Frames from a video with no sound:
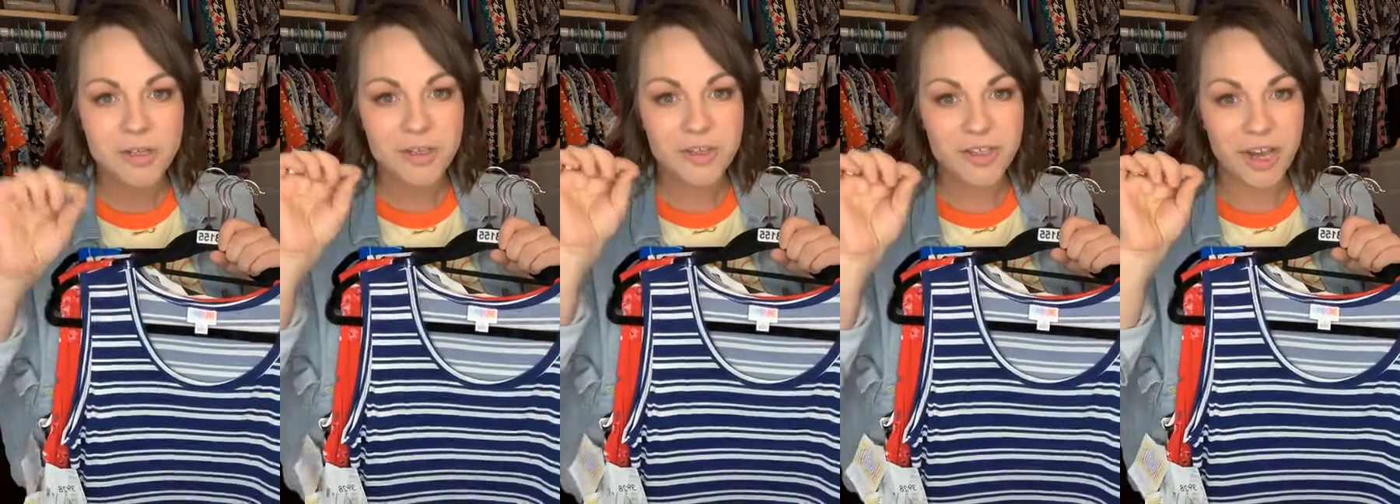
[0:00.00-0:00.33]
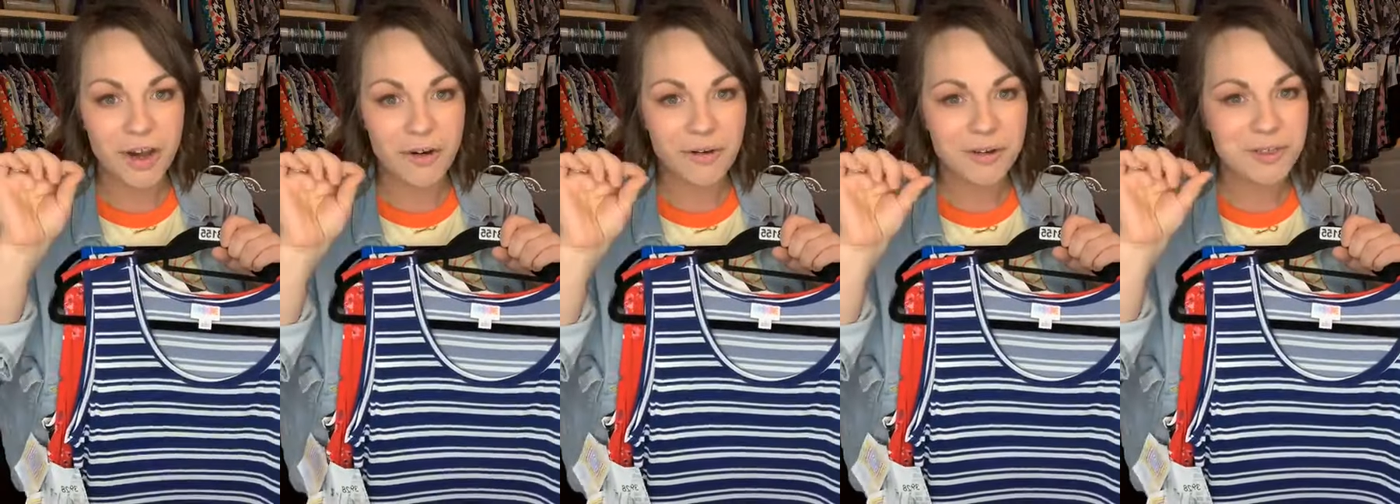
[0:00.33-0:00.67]

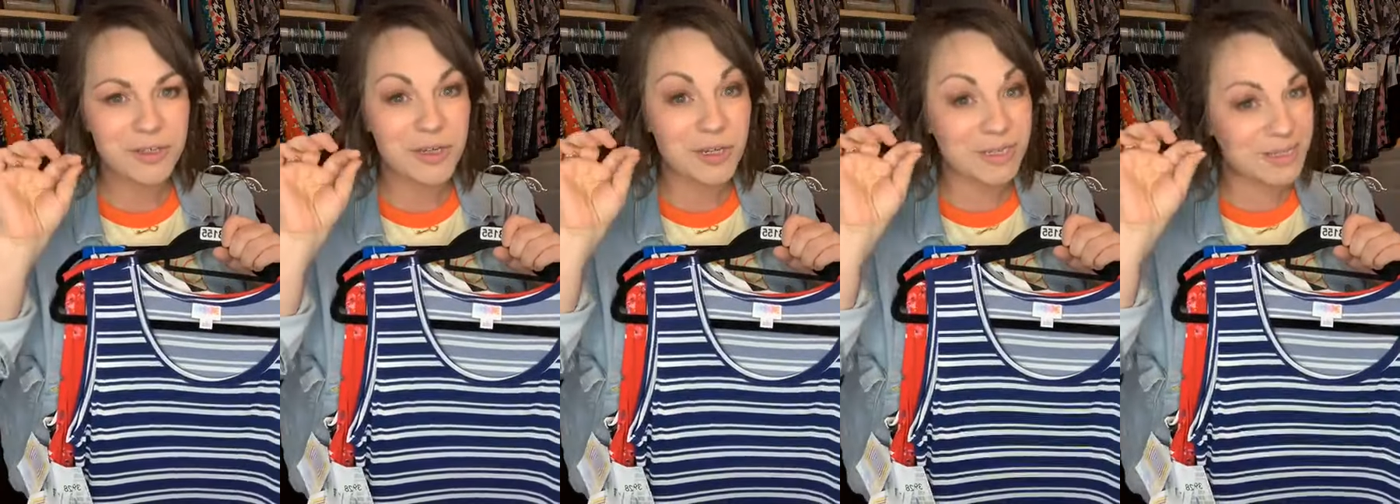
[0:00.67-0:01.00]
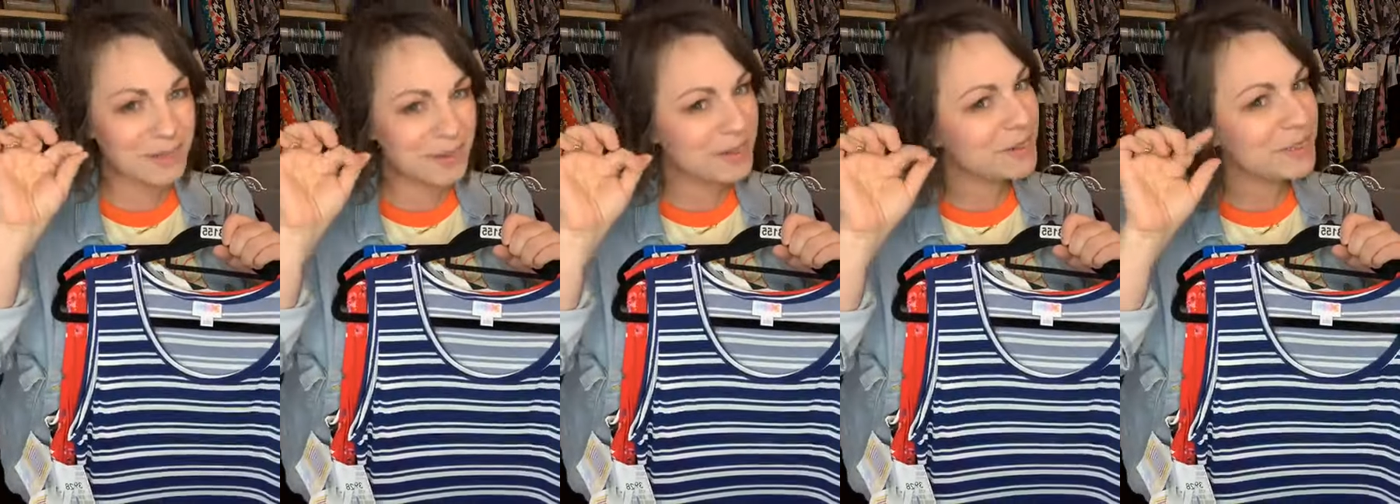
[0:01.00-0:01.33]
So
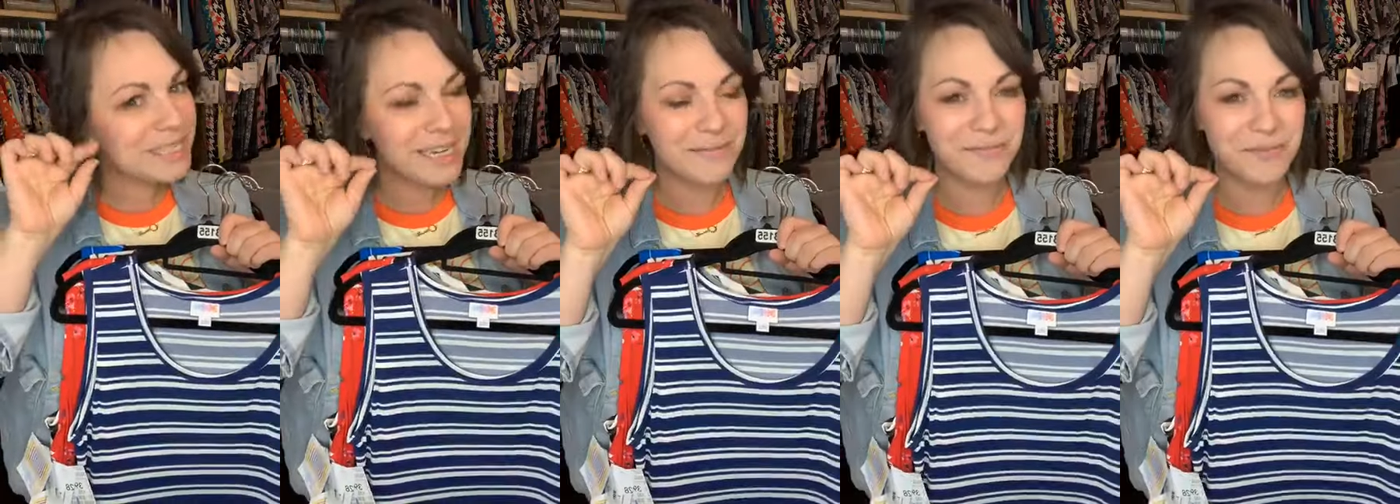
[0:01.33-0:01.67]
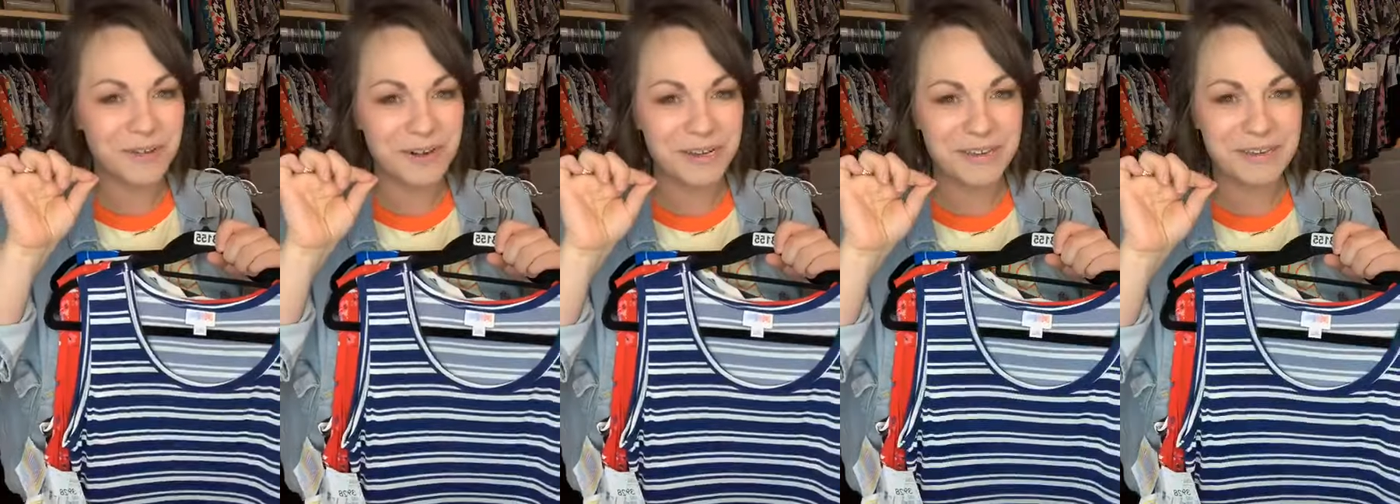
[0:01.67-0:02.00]
just a little tip
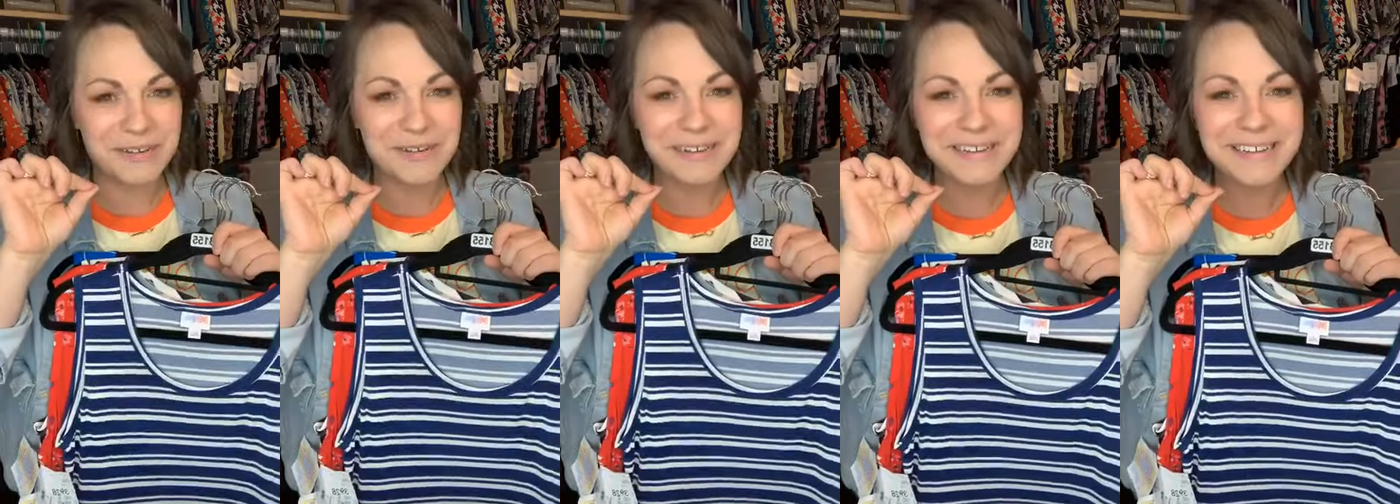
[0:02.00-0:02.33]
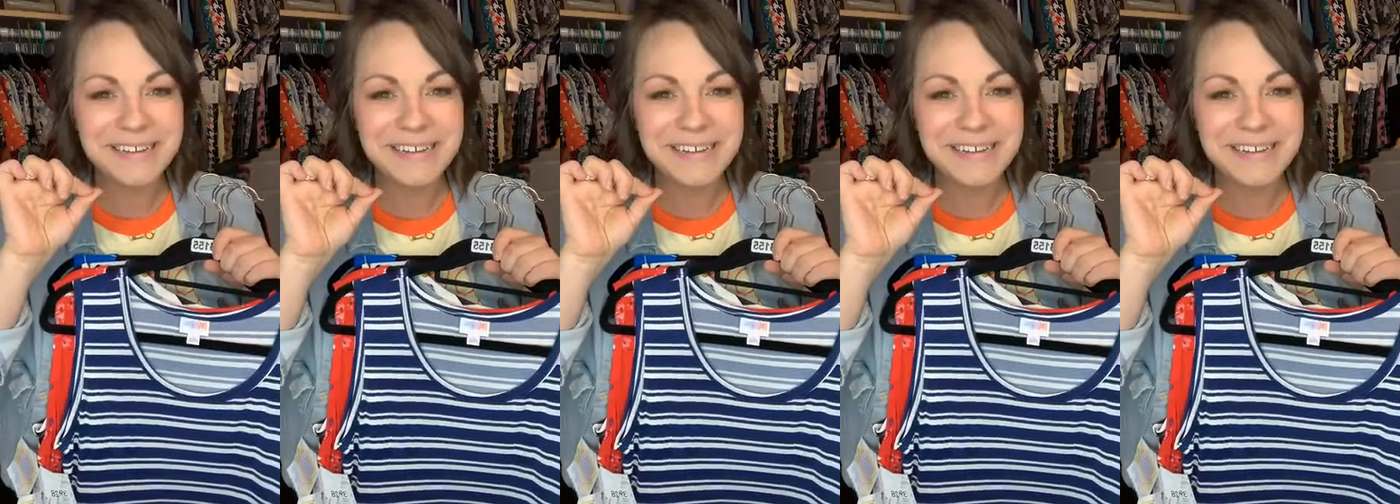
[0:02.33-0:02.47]
for you.